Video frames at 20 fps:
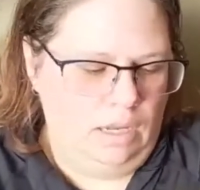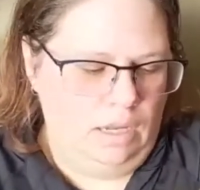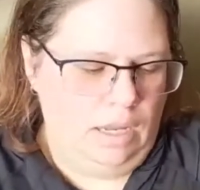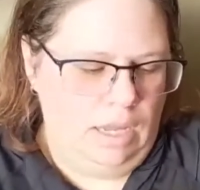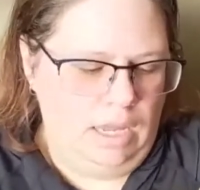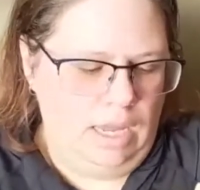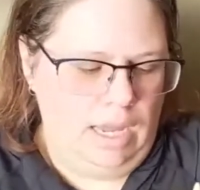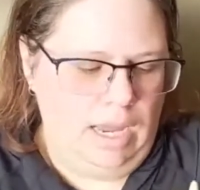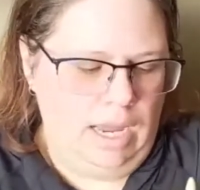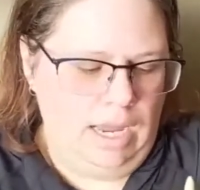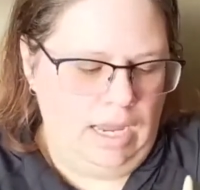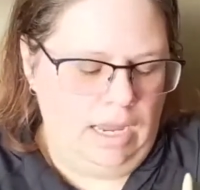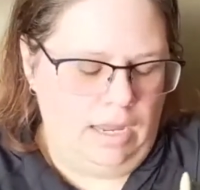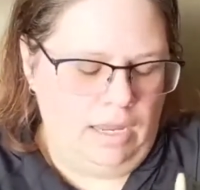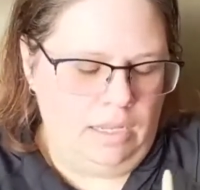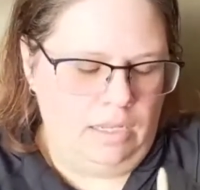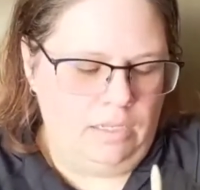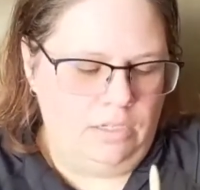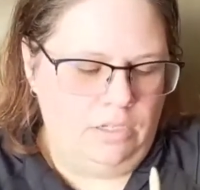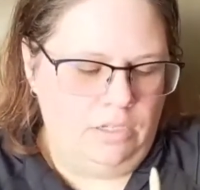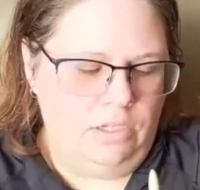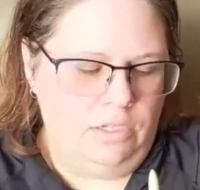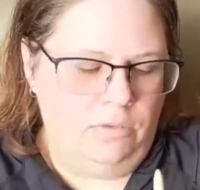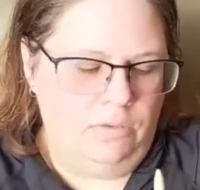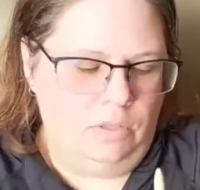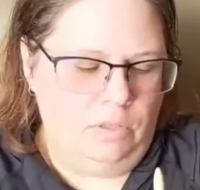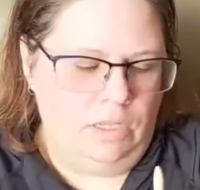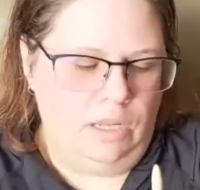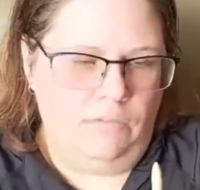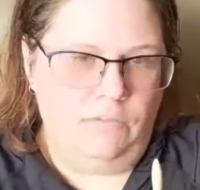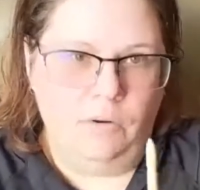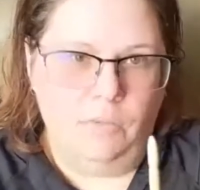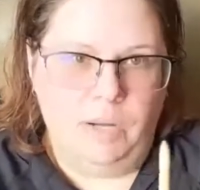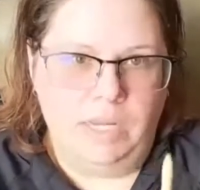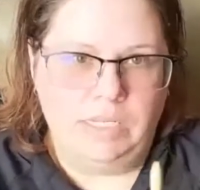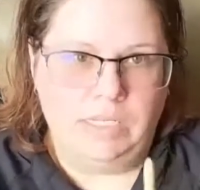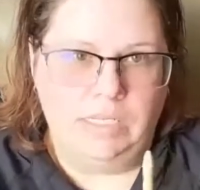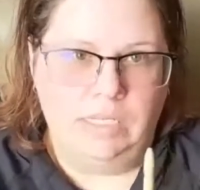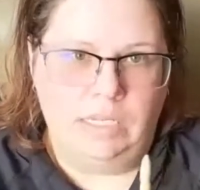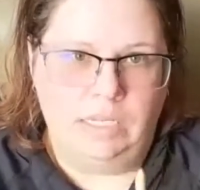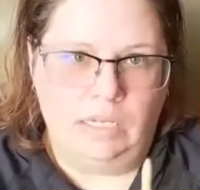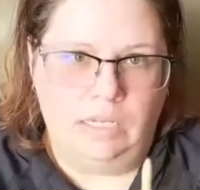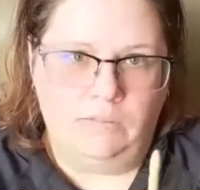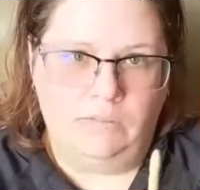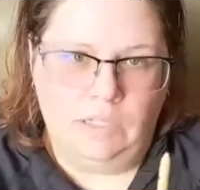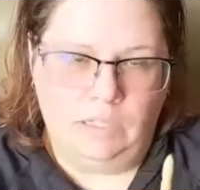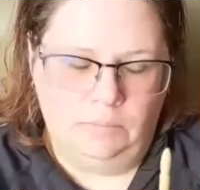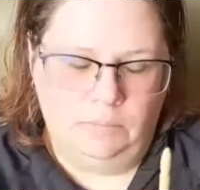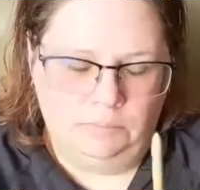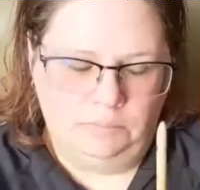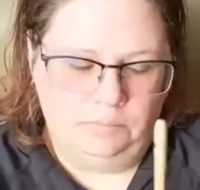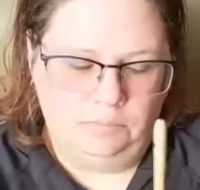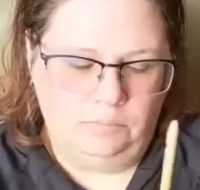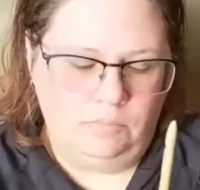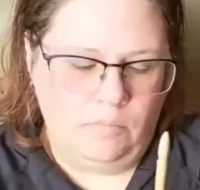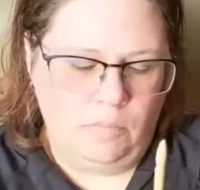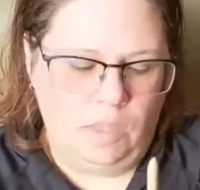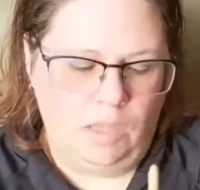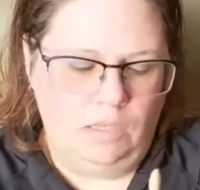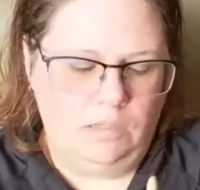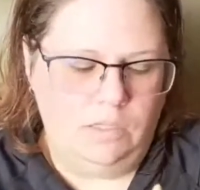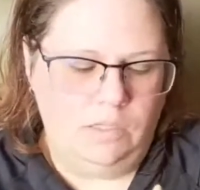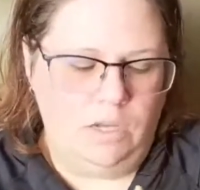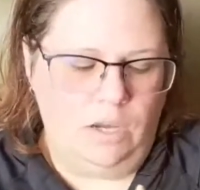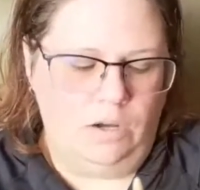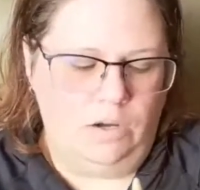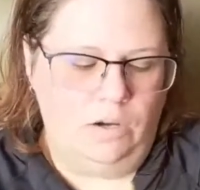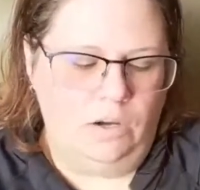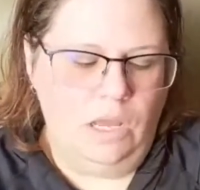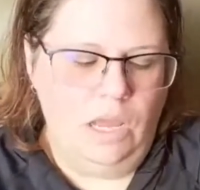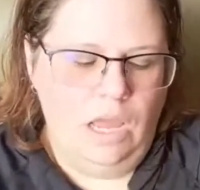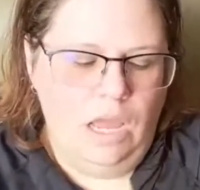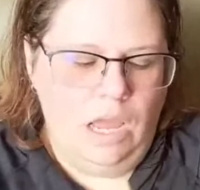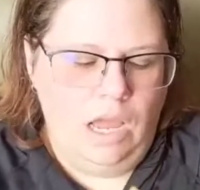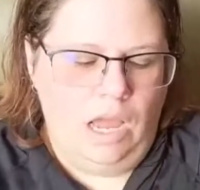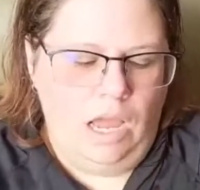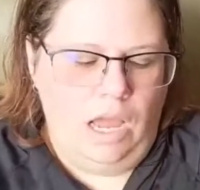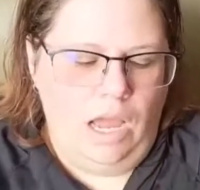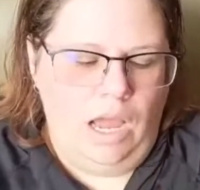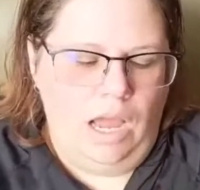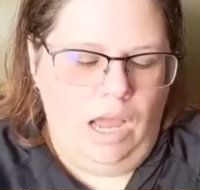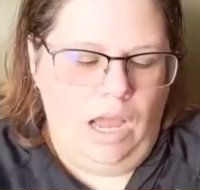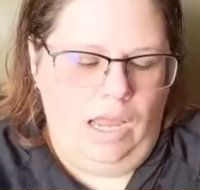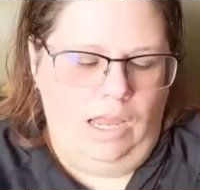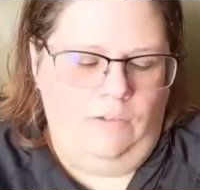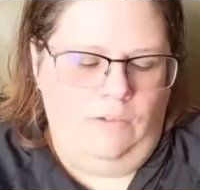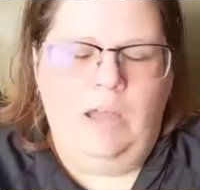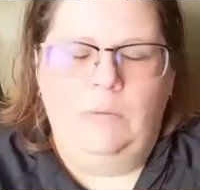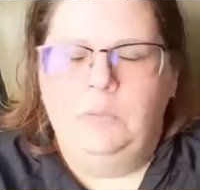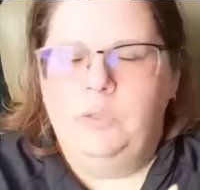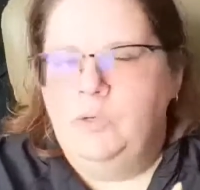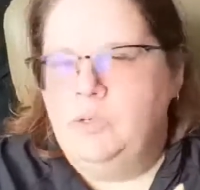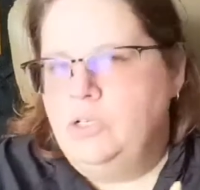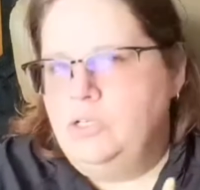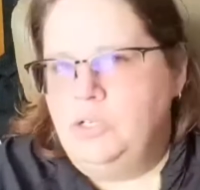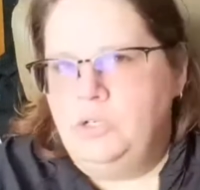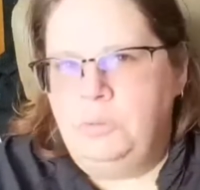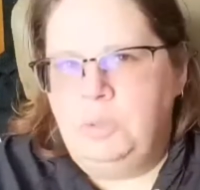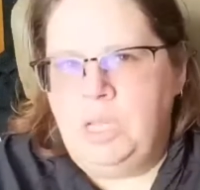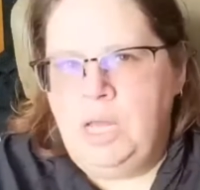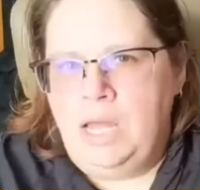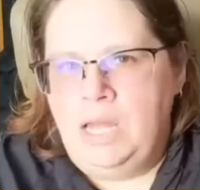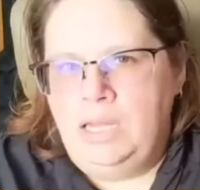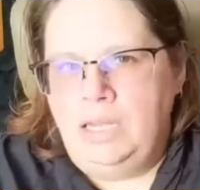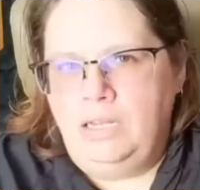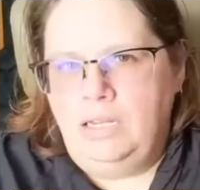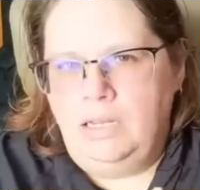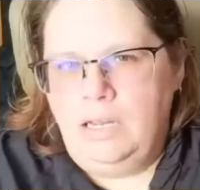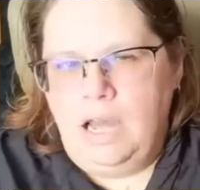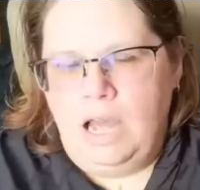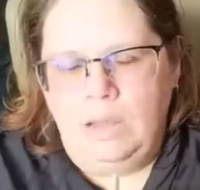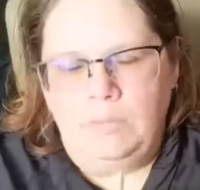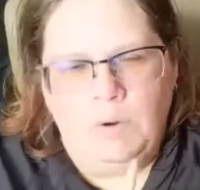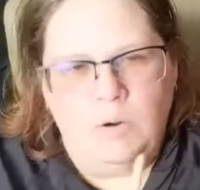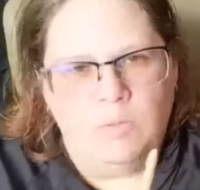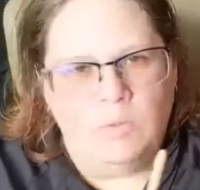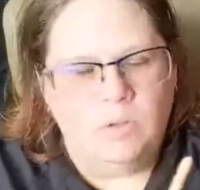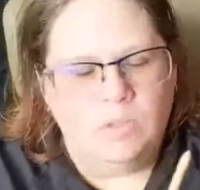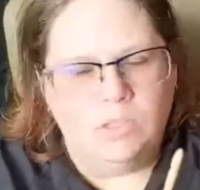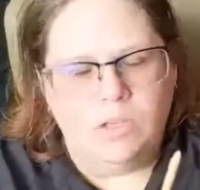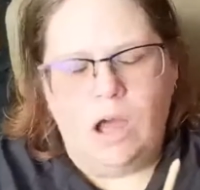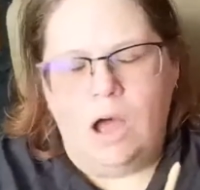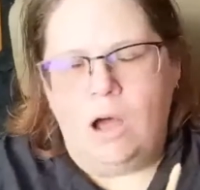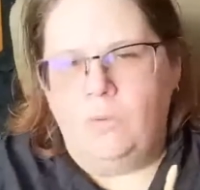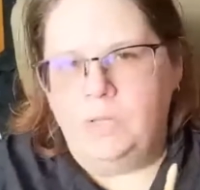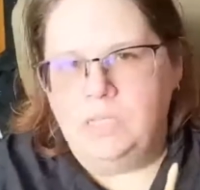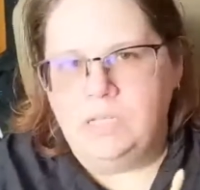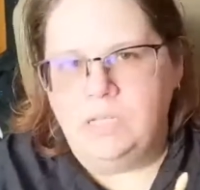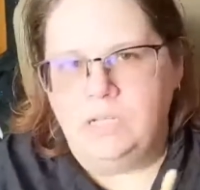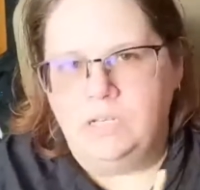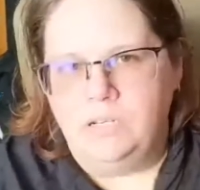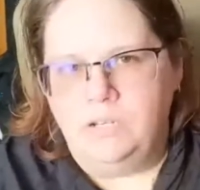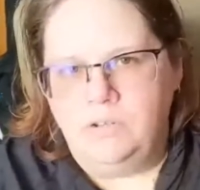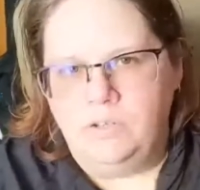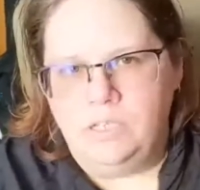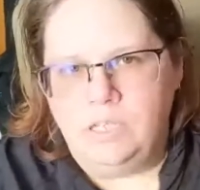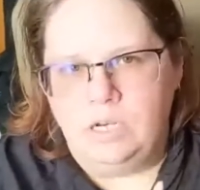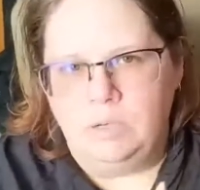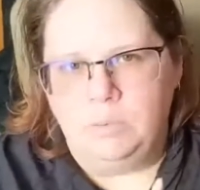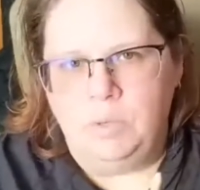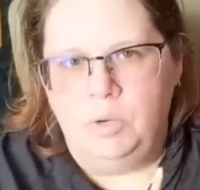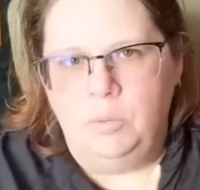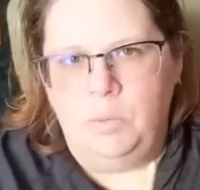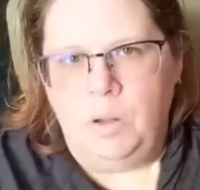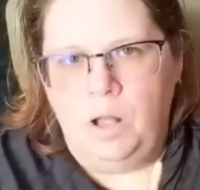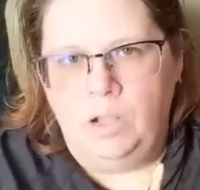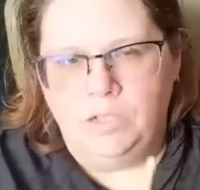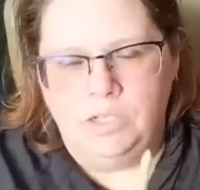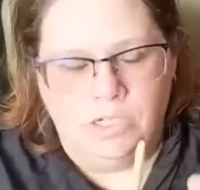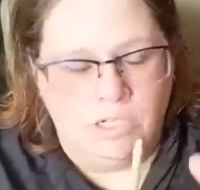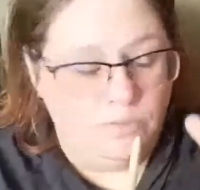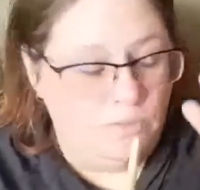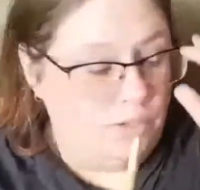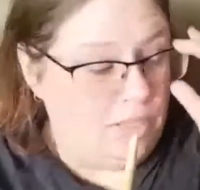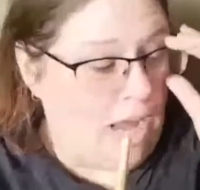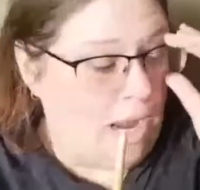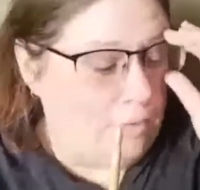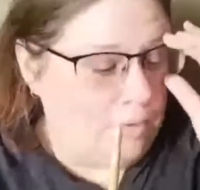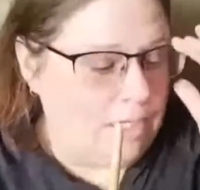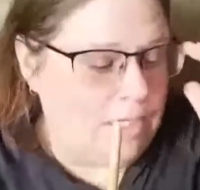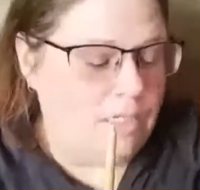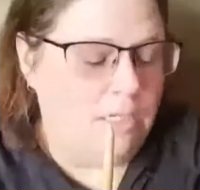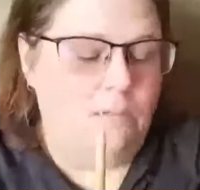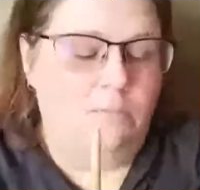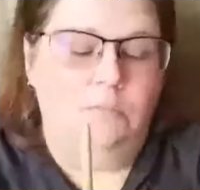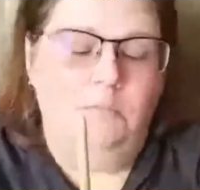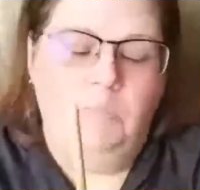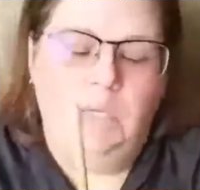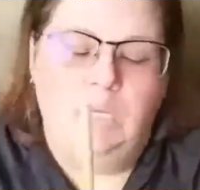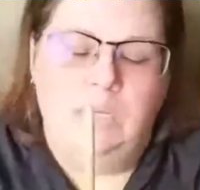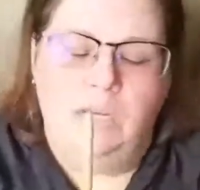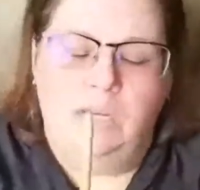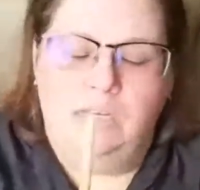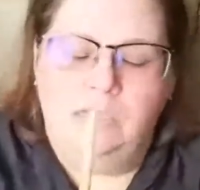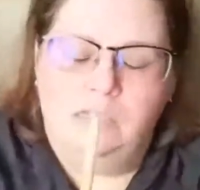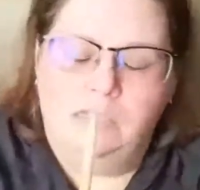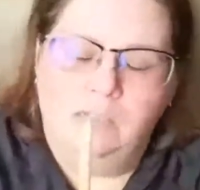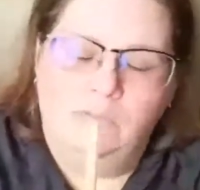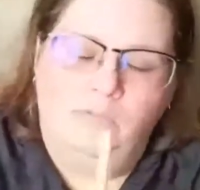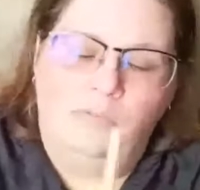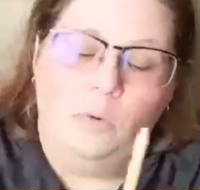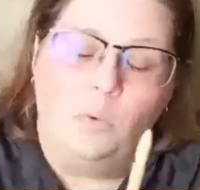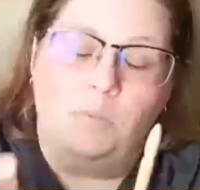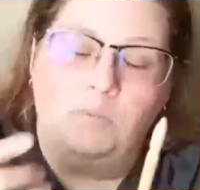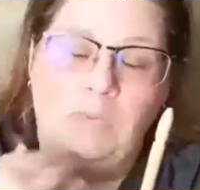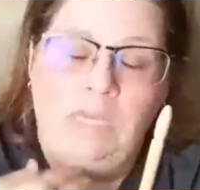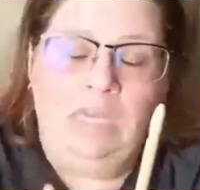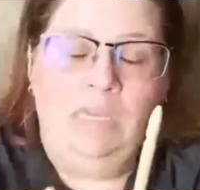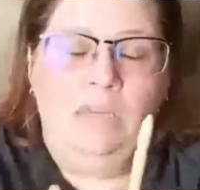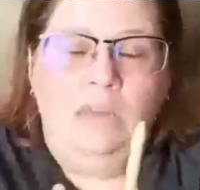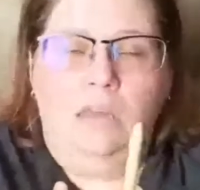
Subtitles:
and you will never waste any of it. So if I'm doing a 2-ply, I'm almost always going to do a center pull ball just for that reason, because for me,